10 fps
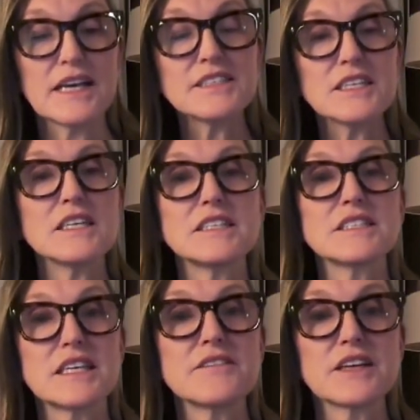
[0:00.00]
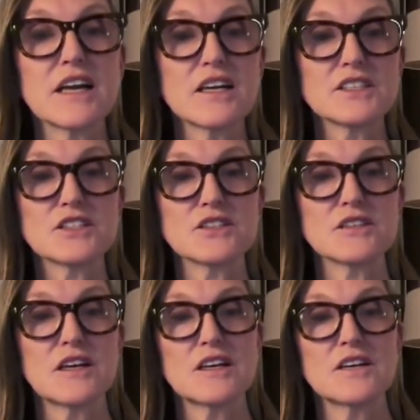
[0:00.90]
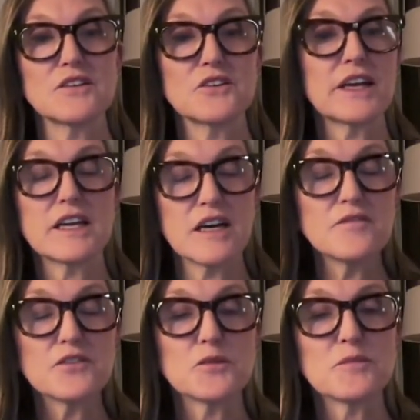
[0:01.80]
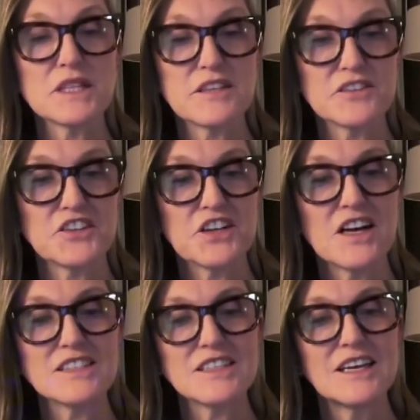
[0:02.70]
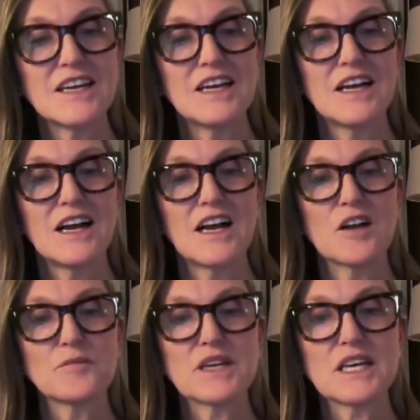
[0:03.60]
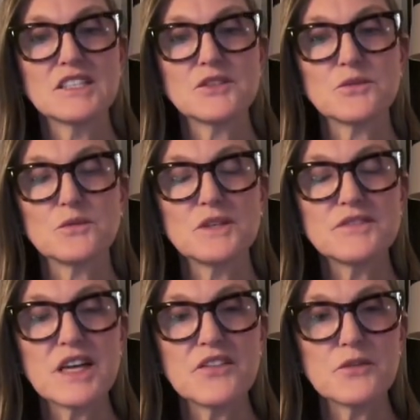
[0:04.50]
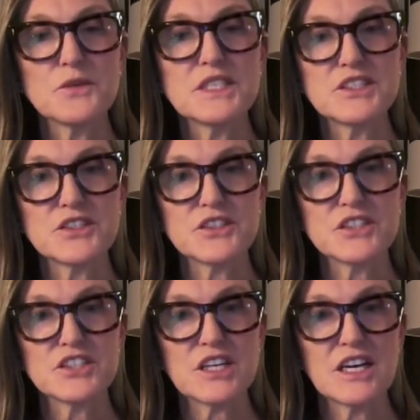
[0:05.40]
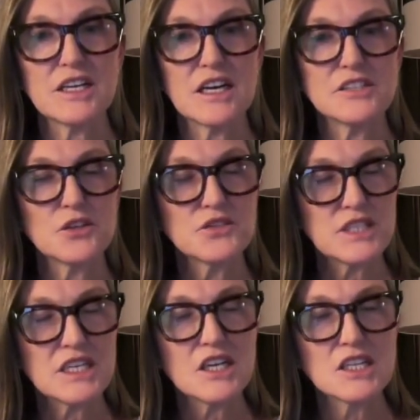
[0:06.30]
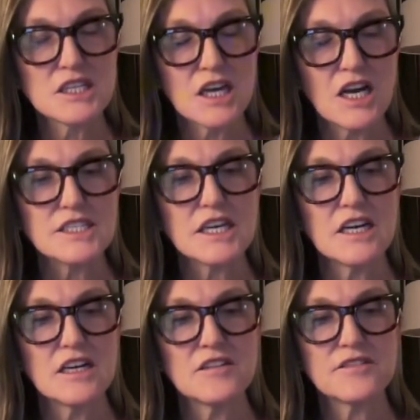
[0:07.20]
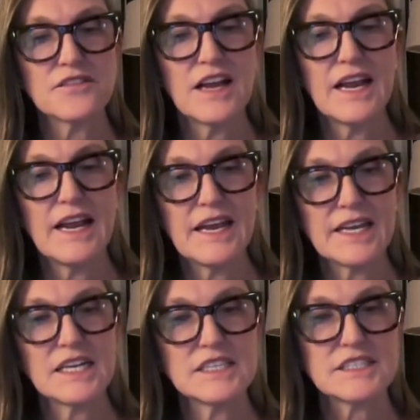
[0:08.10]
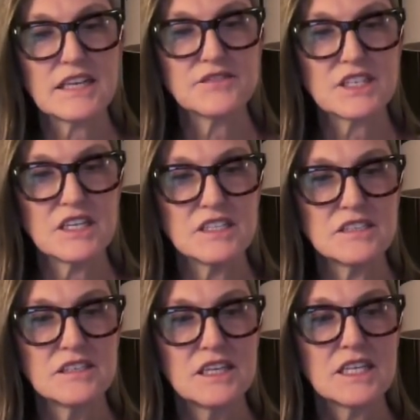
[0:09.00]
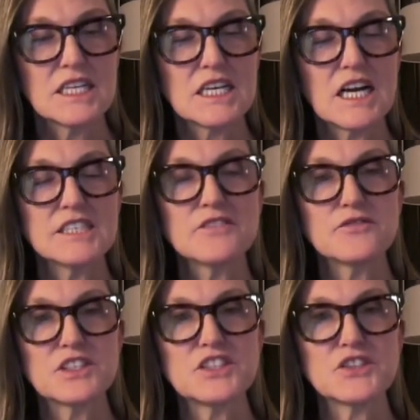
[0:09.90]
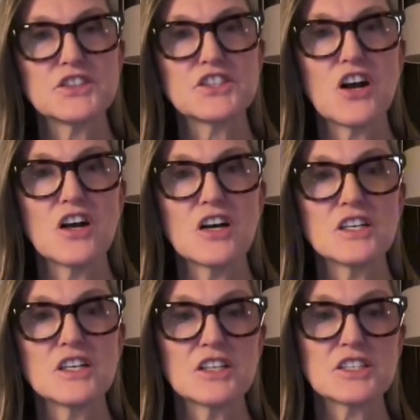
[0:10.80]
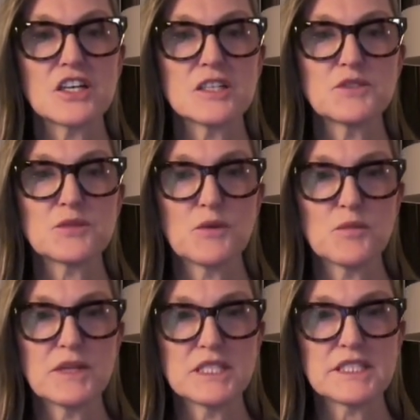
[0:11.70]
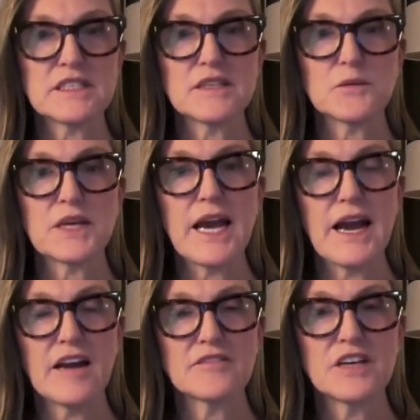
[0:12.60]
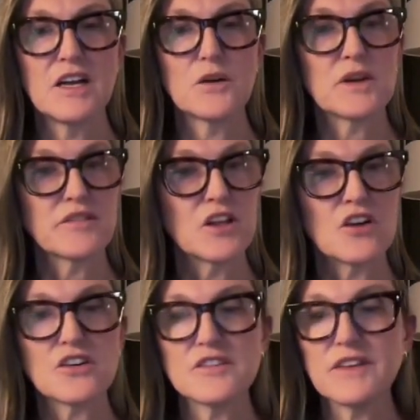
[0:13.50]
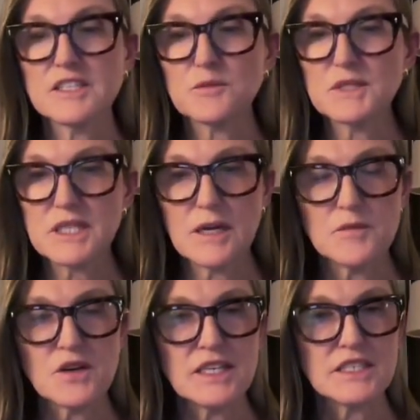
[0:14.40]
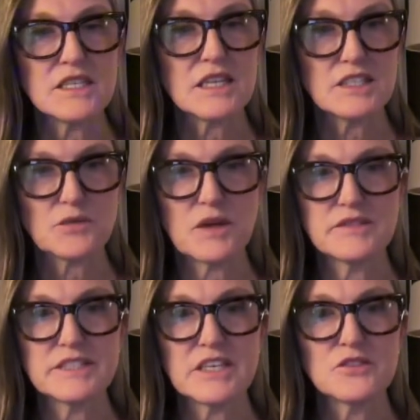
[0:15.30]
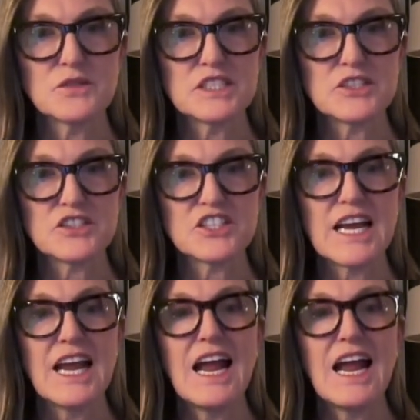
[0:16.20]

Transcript: Tesla is giving us great comfort, believe it or not, because we've done the research. I don't think a lot of analysts have done the kind of research on autonomous mobility that we have. We have a longer investment time horizon. That's why we've done the research.